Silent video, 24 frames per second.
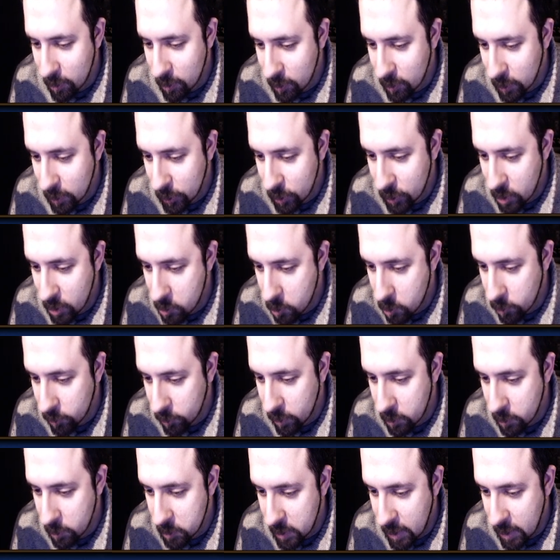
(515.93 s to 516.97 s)
Extreme
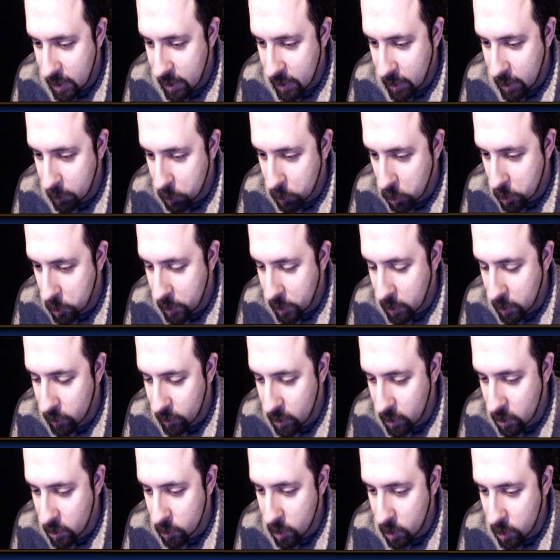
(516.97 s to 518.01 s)
Warframes, and I think Blue Mage
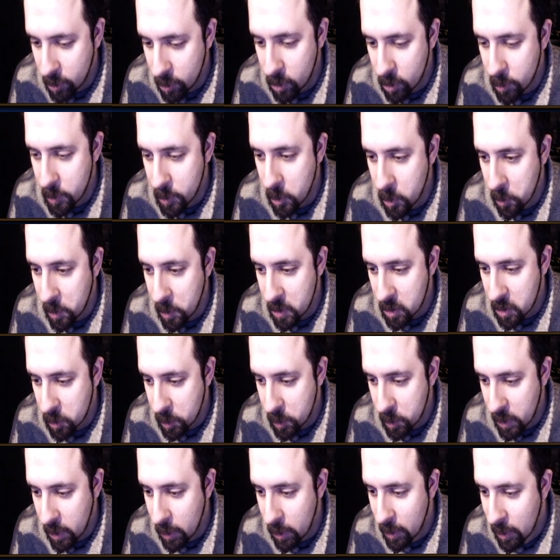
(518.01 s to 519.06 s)
Fina is probably going to be your best
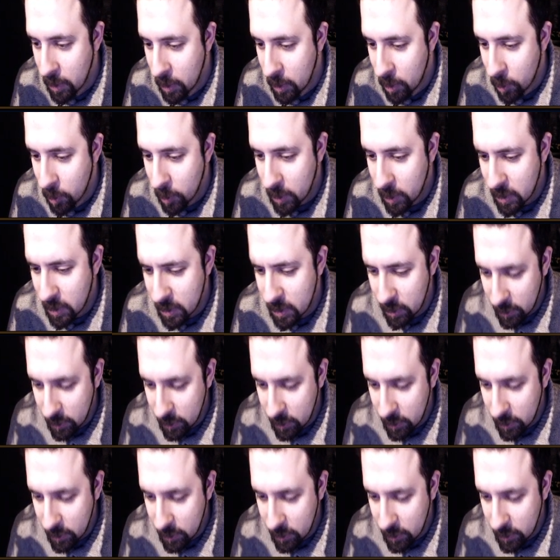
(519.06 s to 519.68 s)
bet because at